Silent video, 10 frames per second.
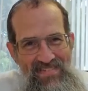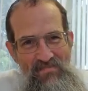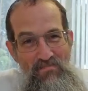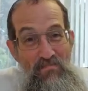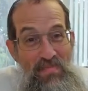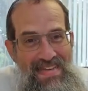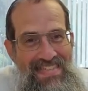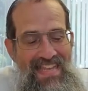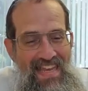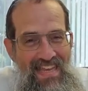
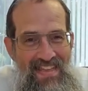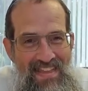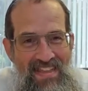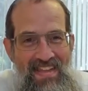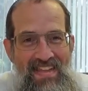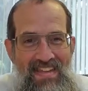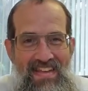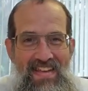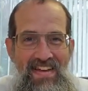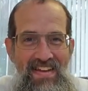mixed in,
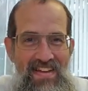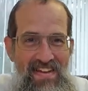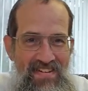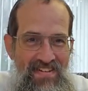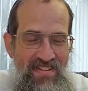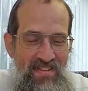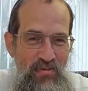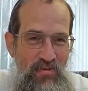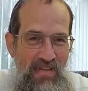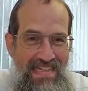to
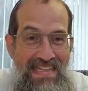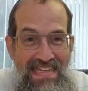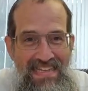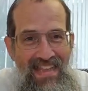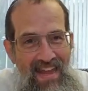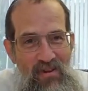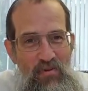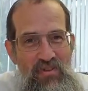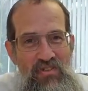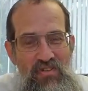use a clean
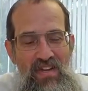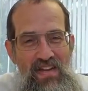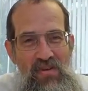language,